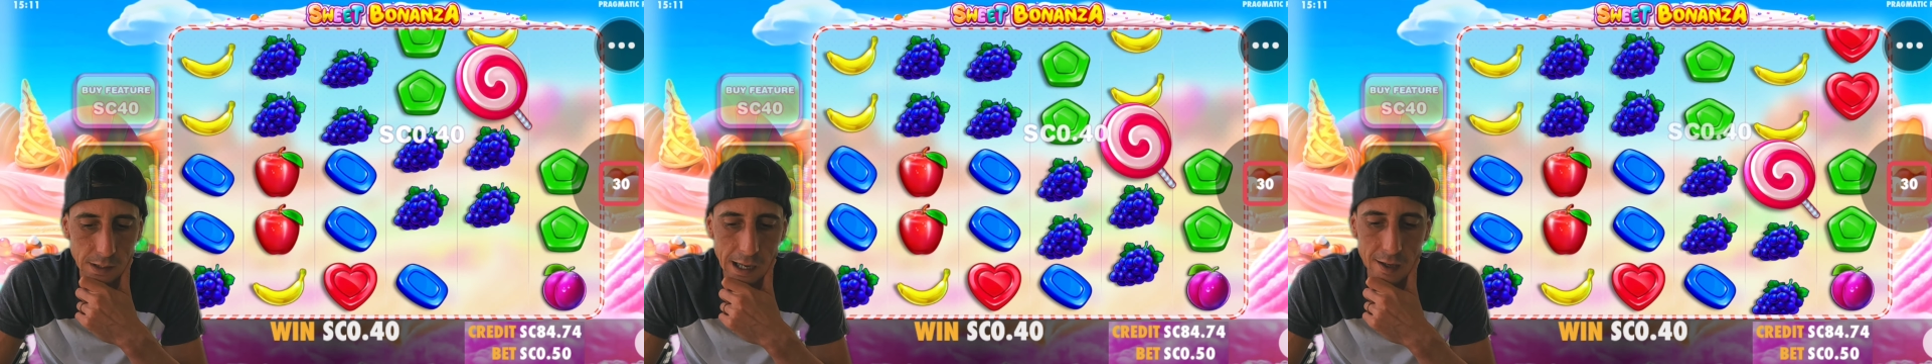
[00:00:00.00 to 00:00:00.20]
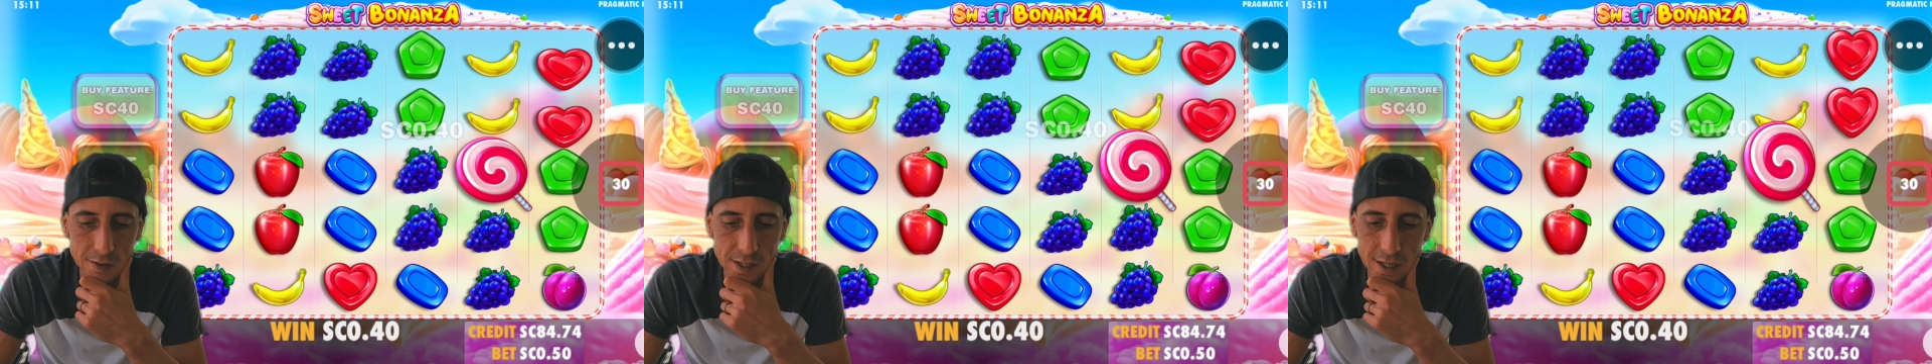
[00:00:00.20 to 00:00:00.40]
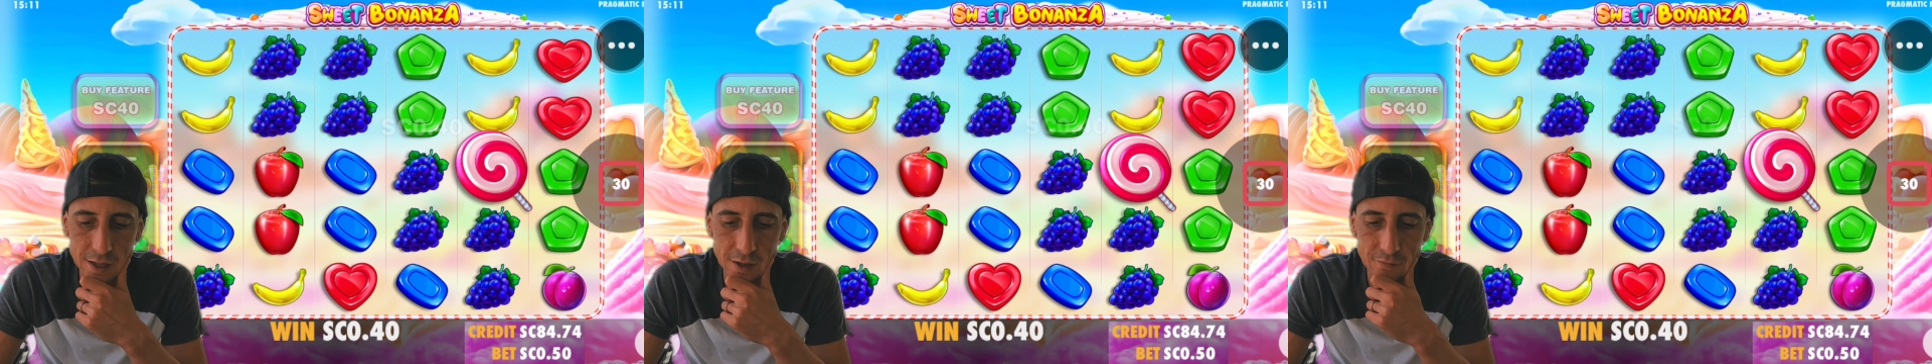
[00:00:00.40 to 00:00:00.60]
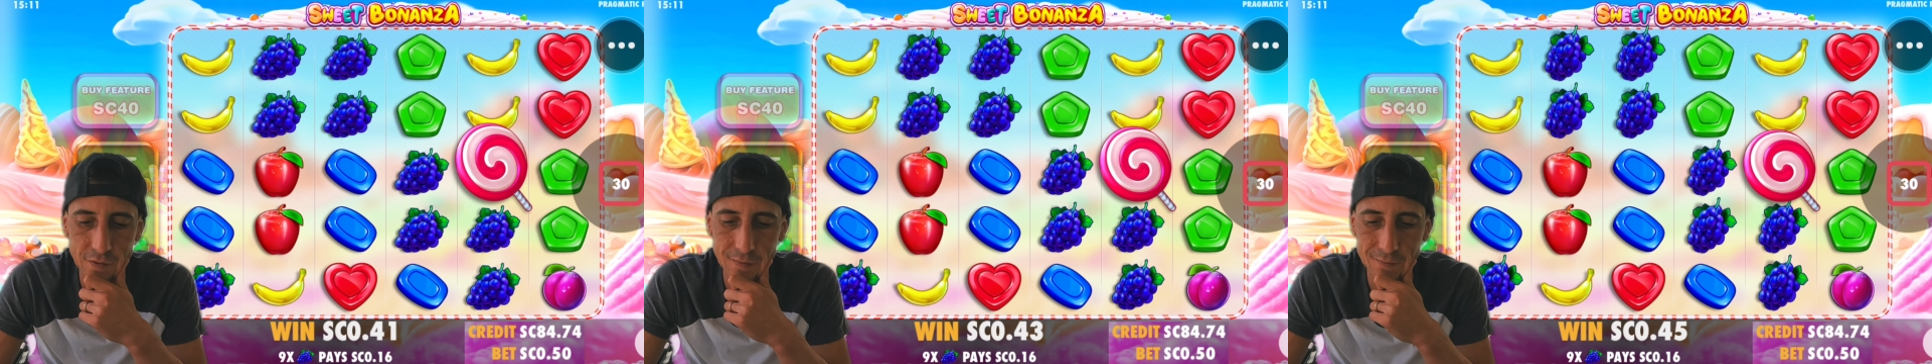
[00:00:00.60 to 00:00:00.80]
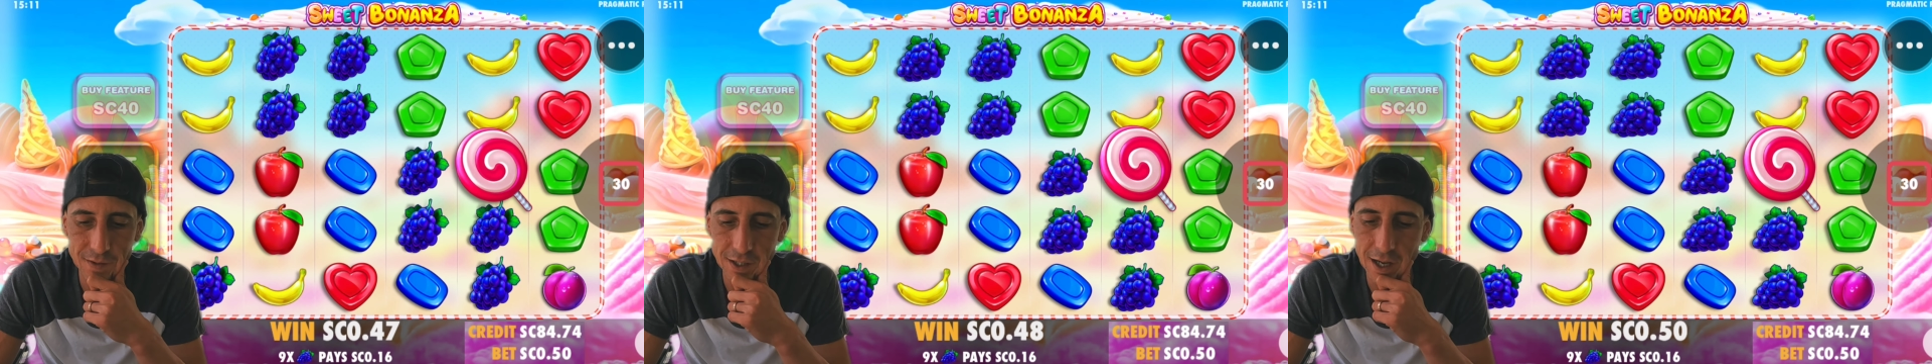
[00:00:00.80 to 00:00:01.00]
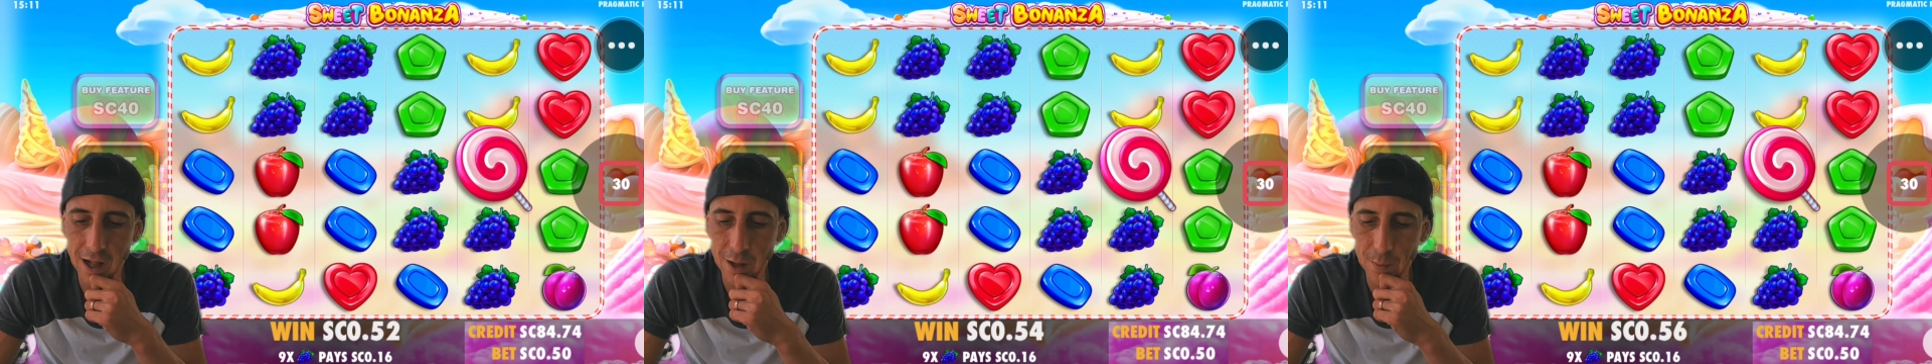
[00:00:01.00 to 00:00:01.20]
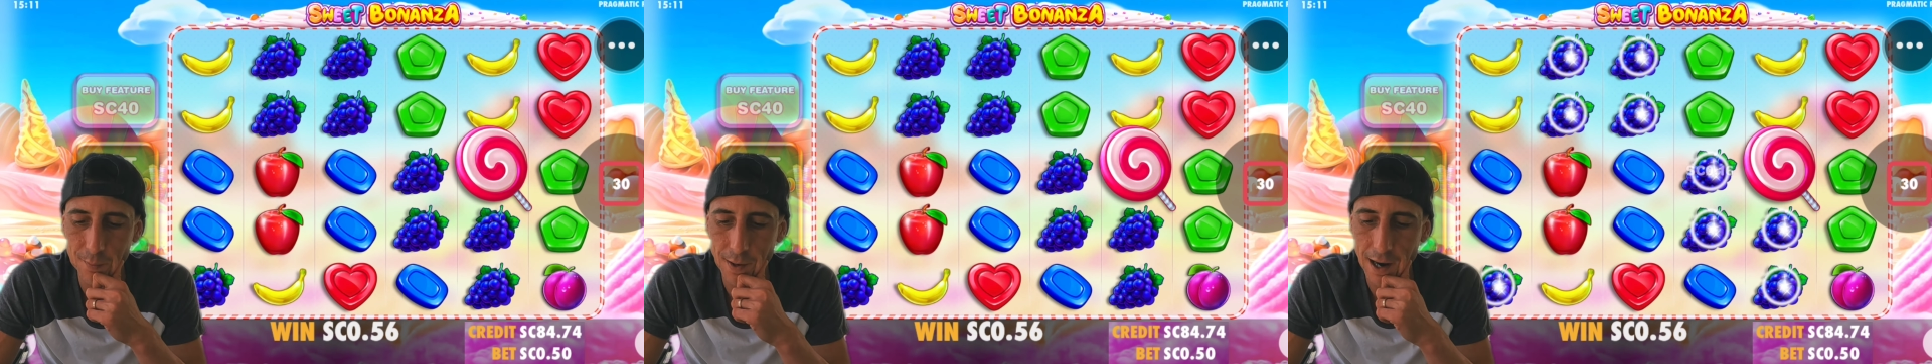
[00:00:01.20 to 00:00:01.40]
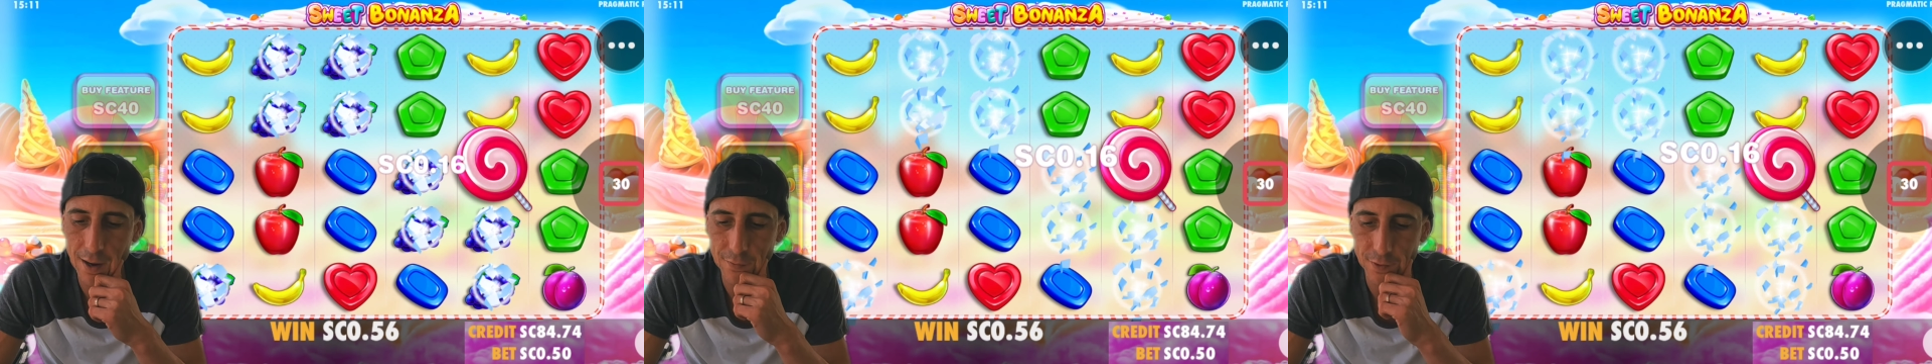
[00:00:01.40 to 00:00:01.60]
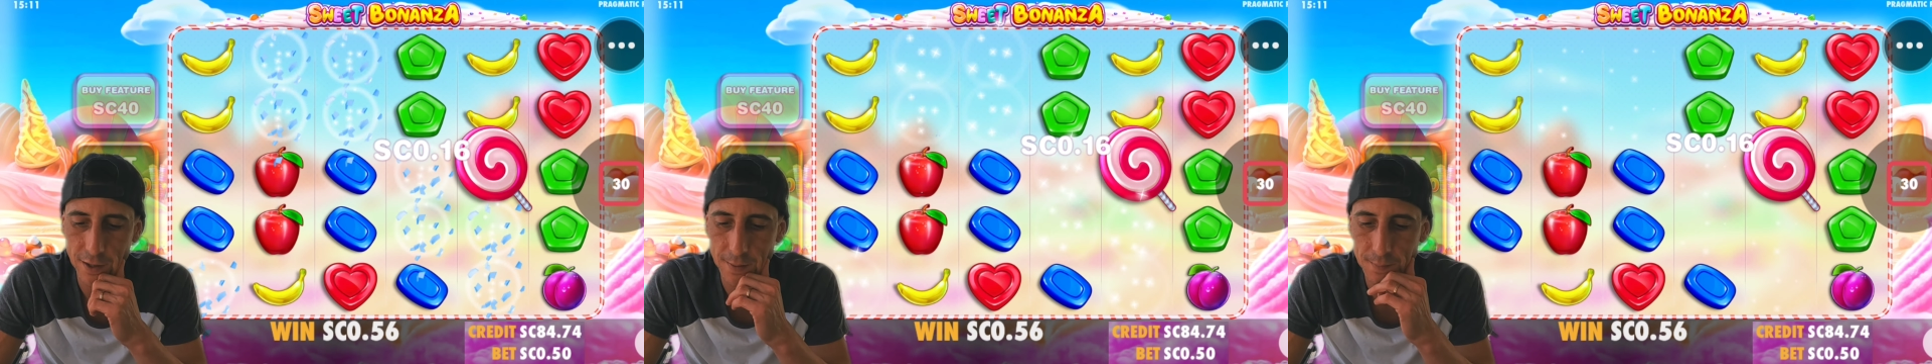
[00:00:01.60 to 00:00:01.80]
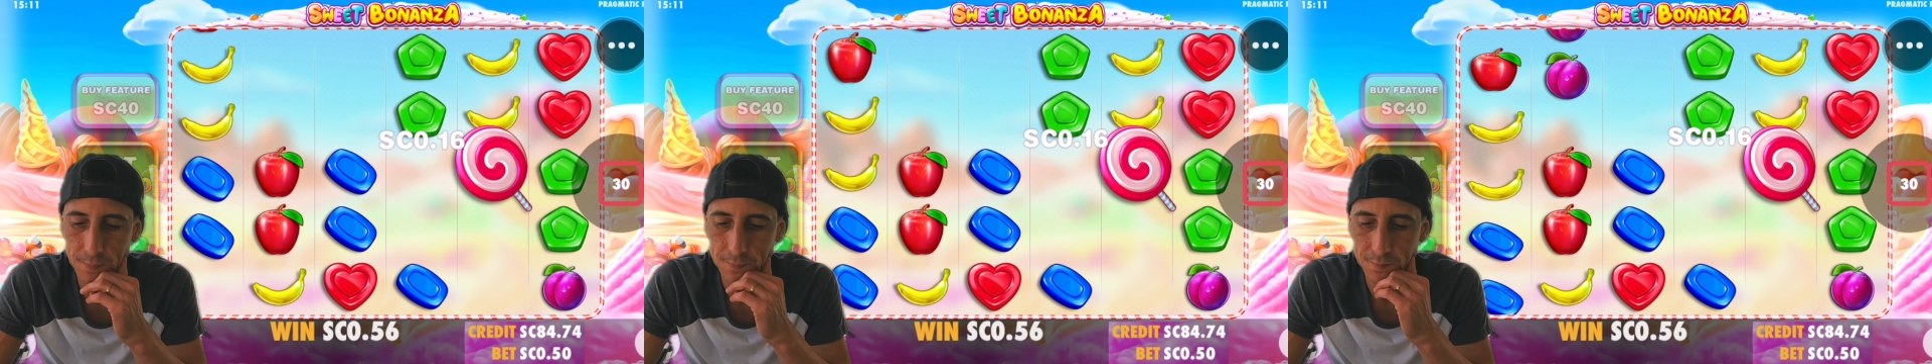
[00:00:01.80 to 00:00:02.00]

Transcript: I'll take the $50 profit